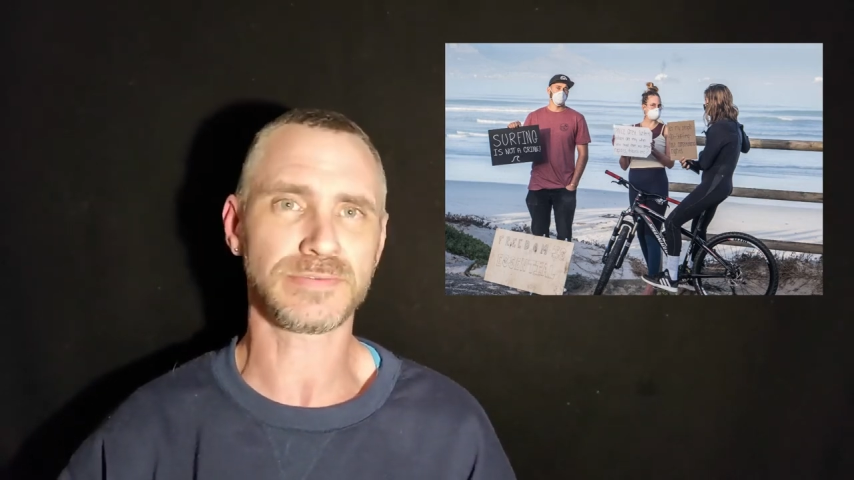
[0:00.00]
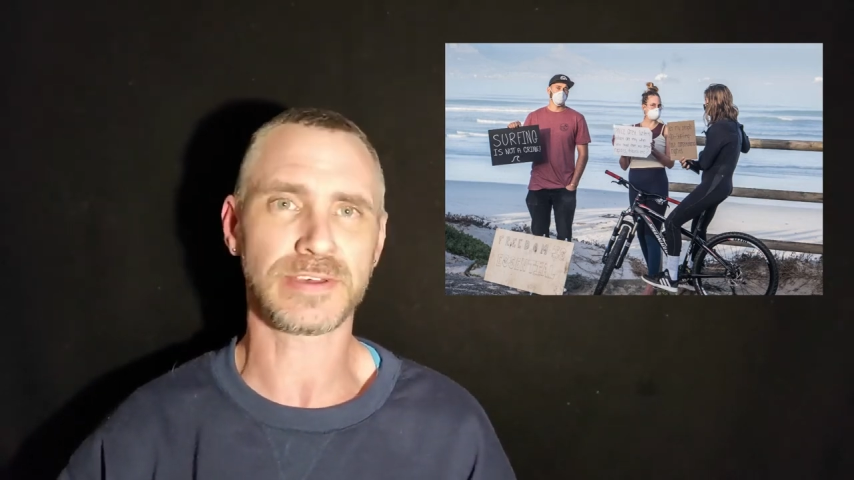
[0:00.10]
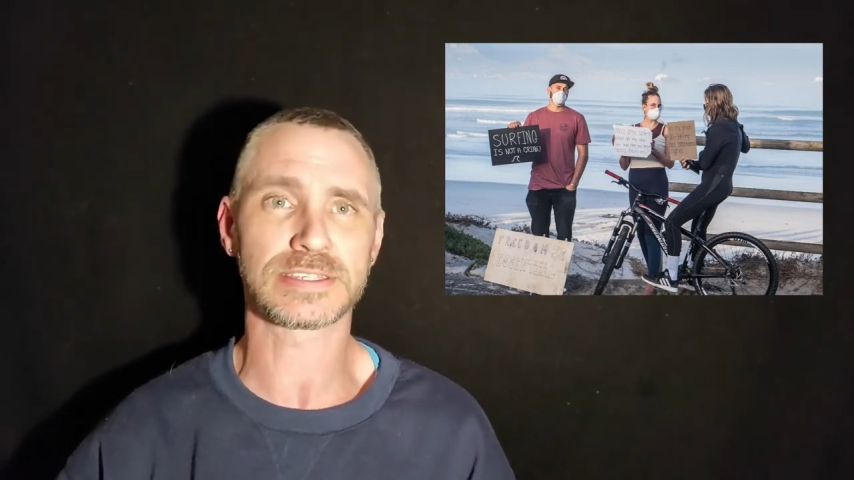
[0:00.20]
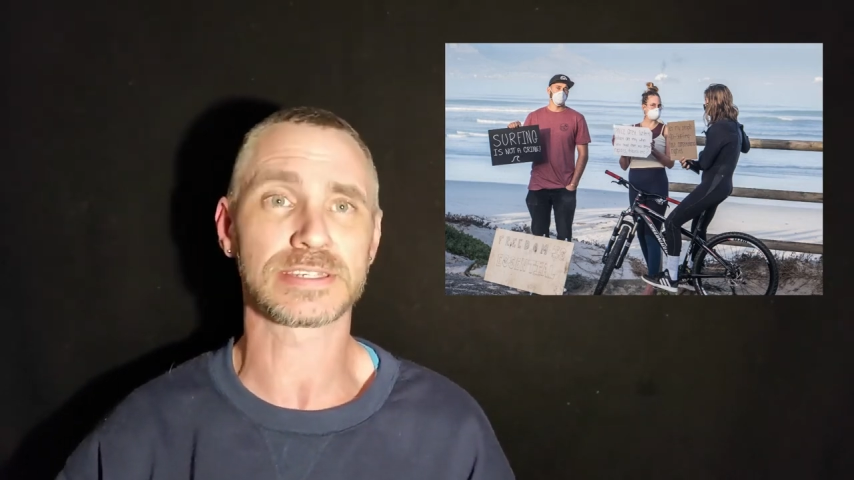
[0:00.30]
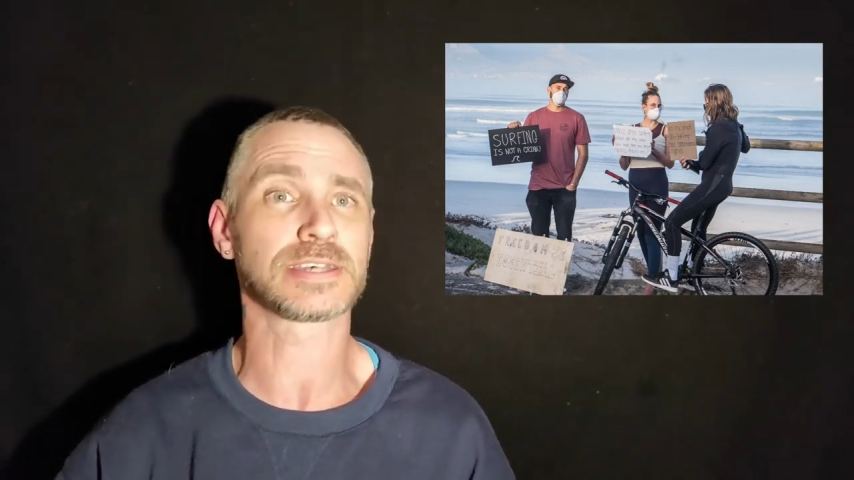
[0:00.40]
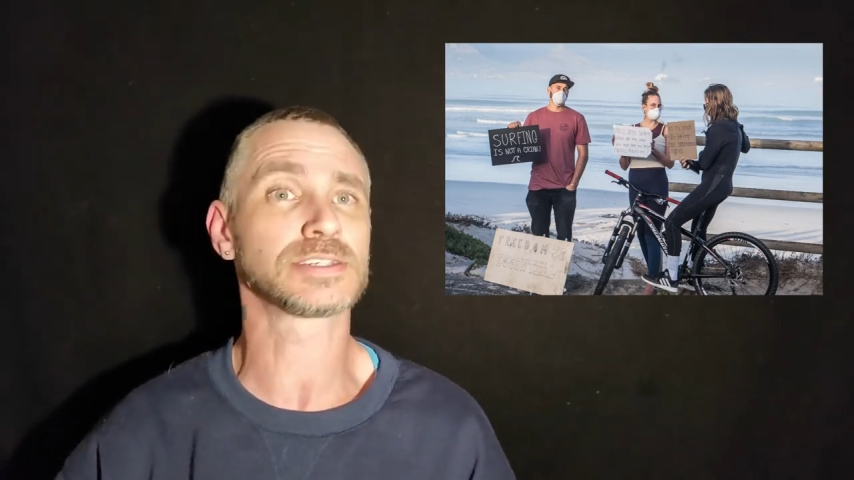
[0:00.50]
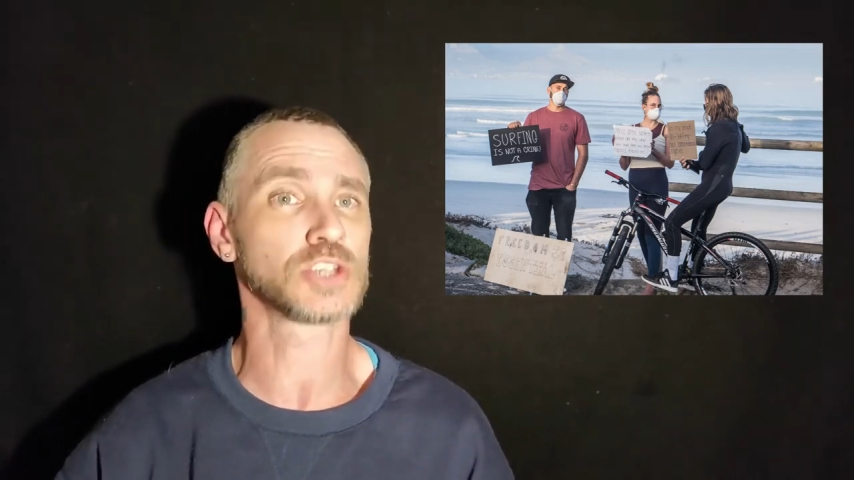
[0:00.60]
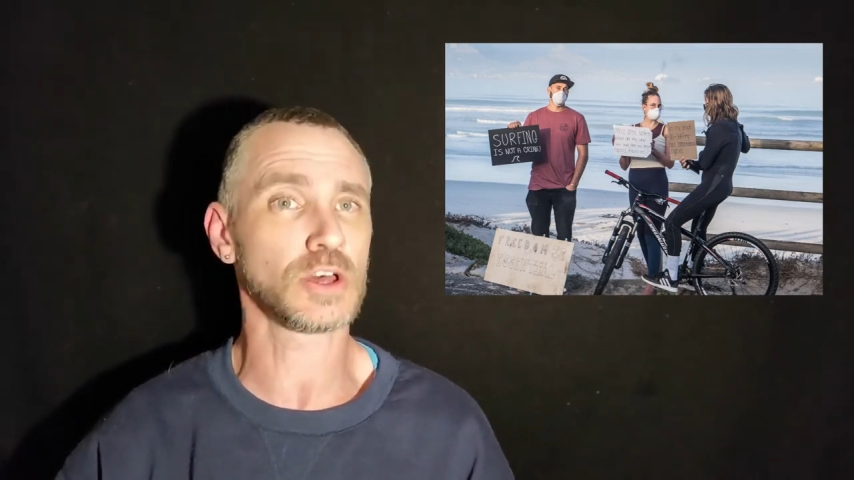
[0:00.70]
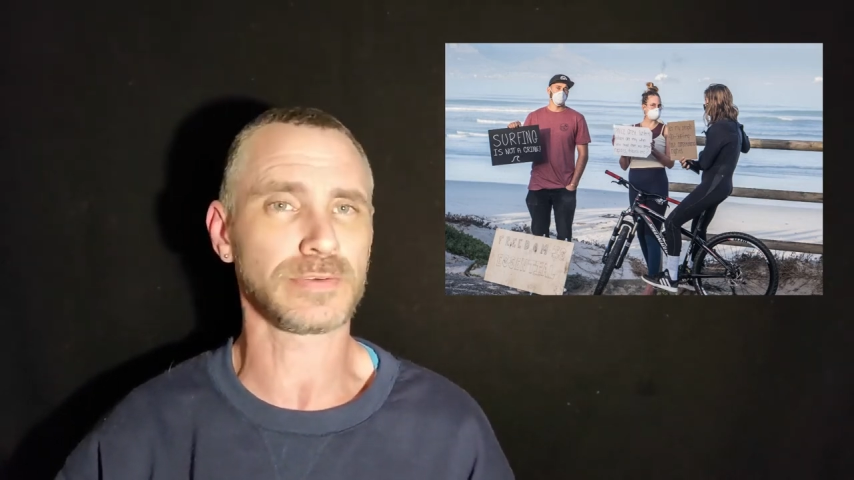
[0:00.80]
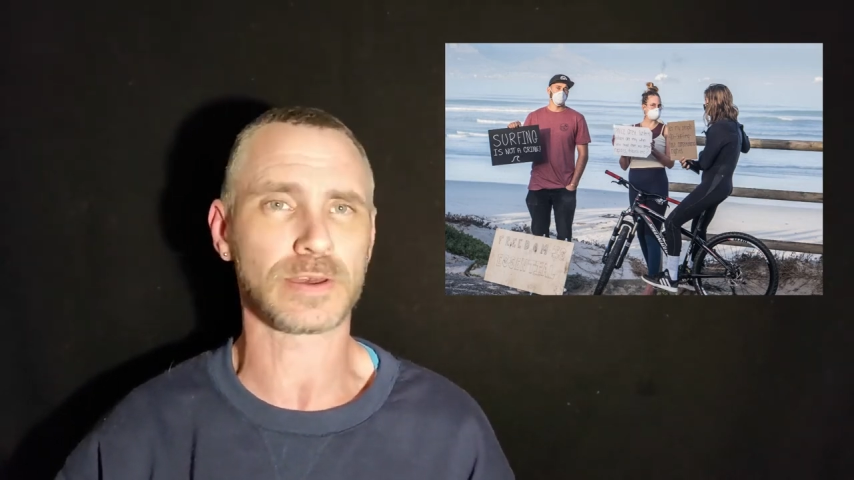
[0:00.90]
offences as
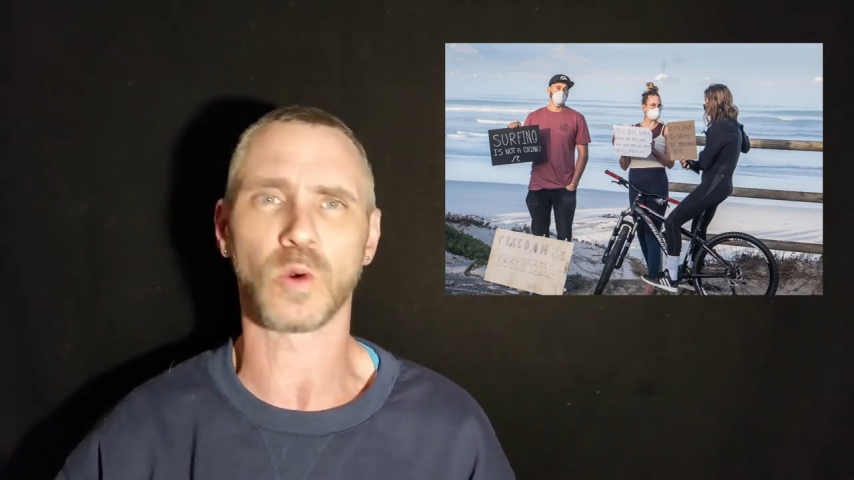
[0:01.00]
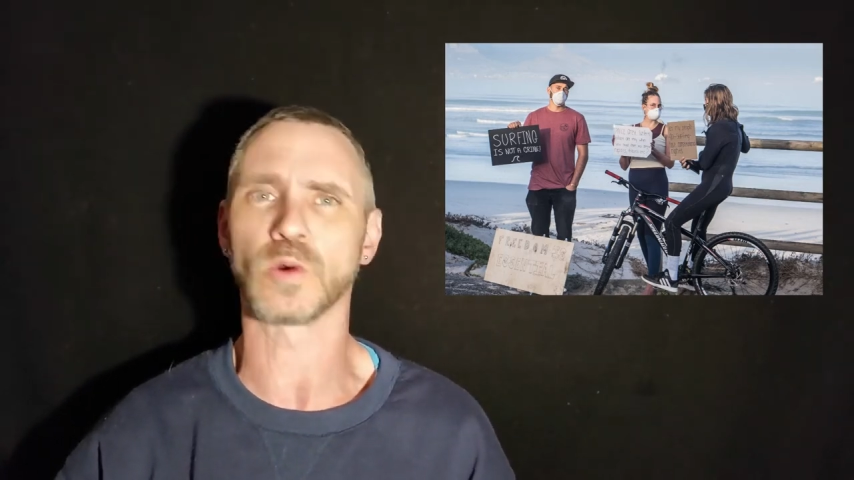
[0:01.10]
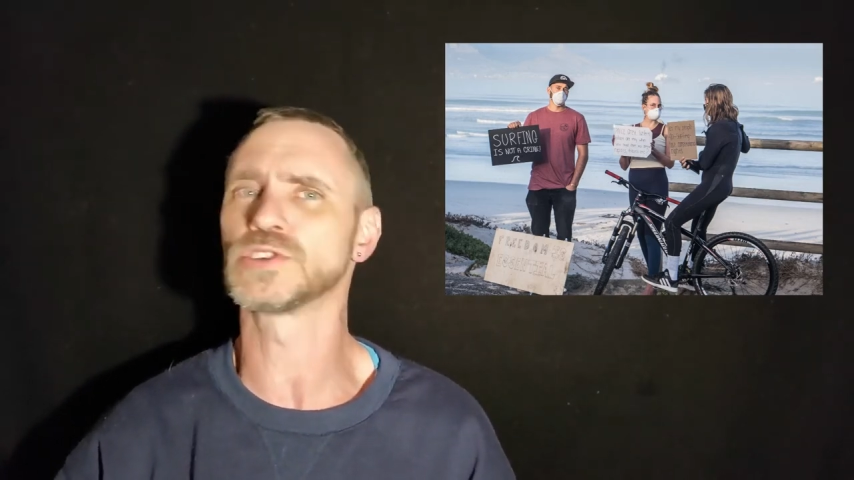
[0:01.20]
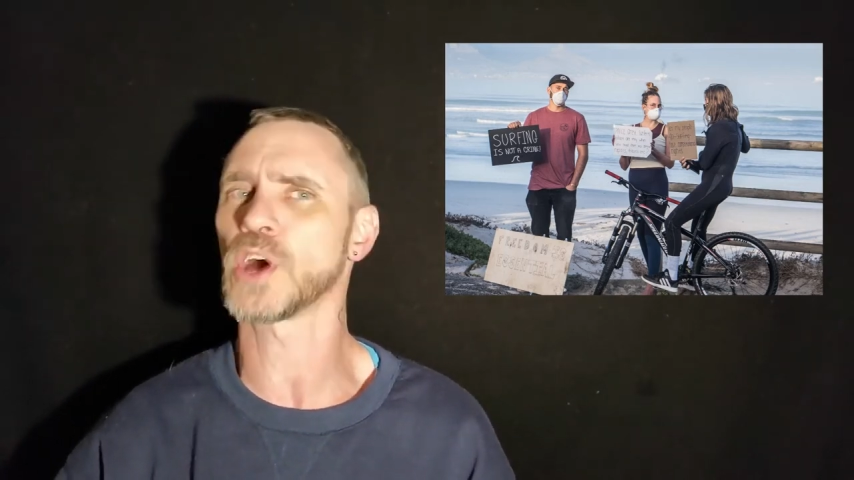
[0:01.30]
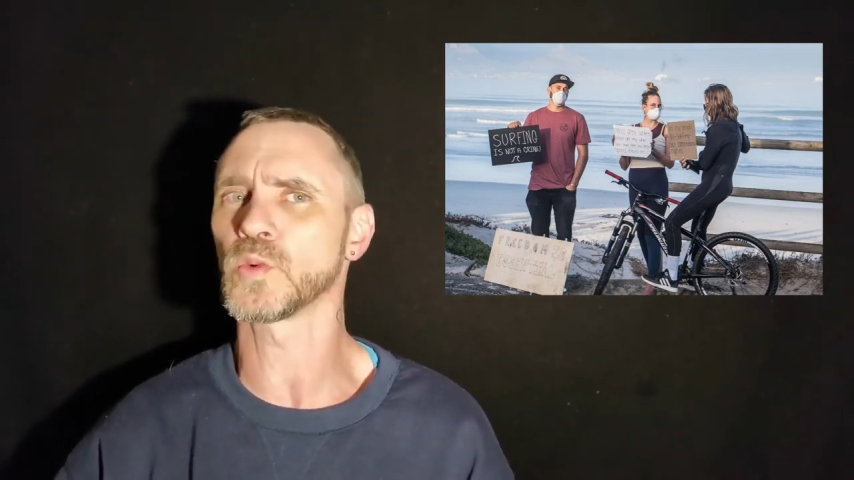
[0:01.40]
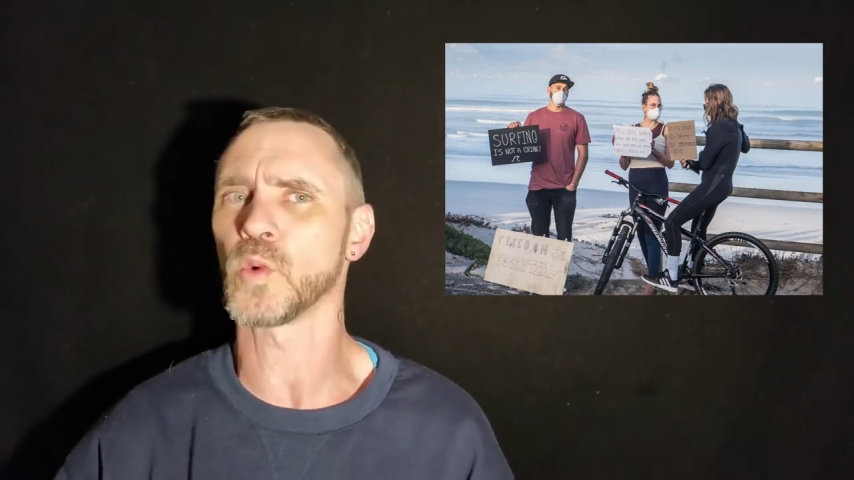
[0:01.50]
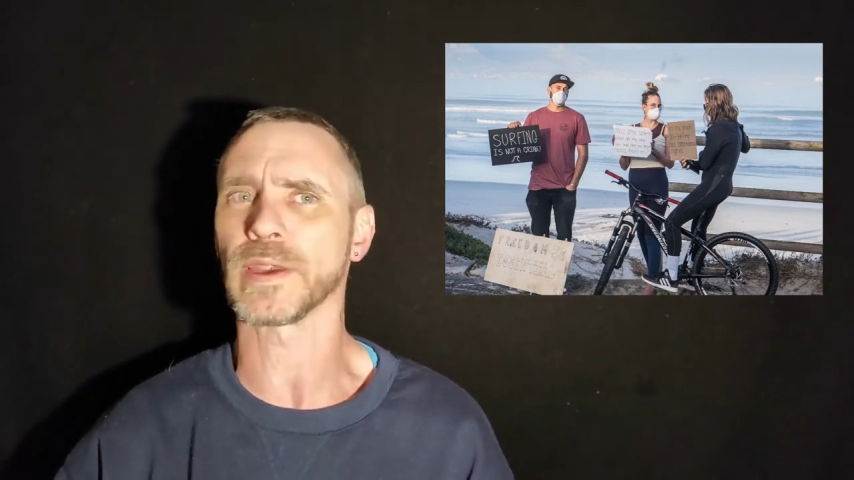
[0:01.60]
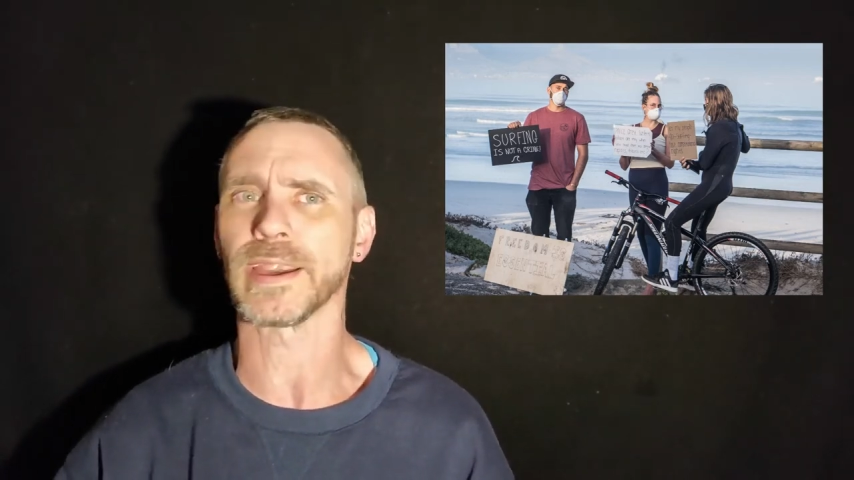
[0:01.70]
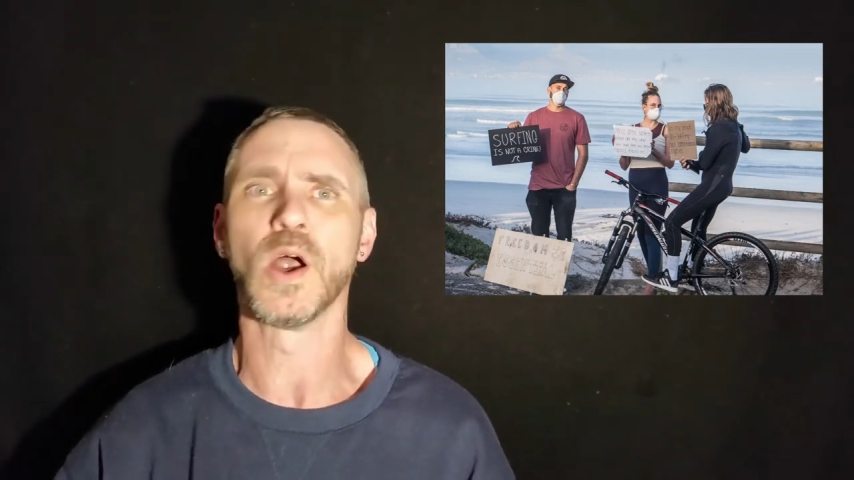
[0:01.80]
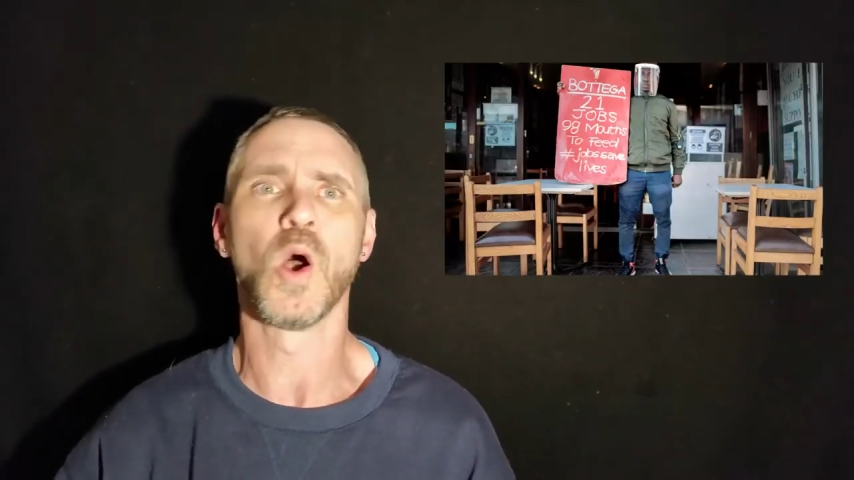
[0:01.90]
surfing or dog
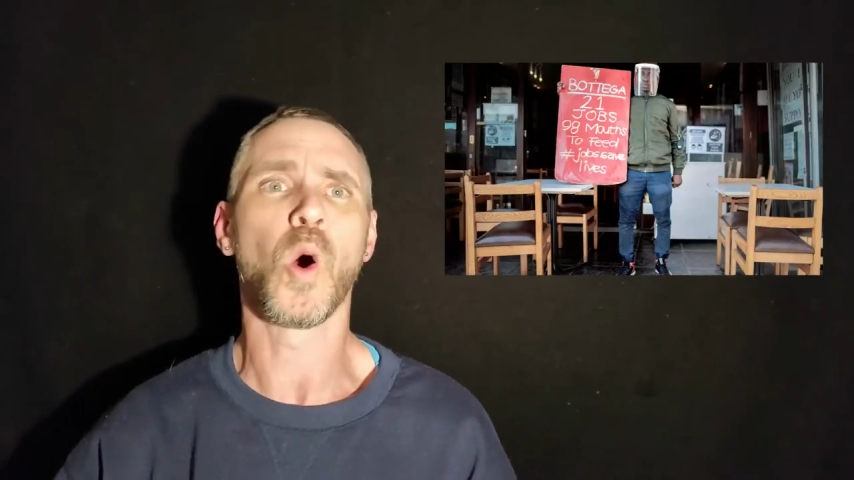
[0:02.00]
walking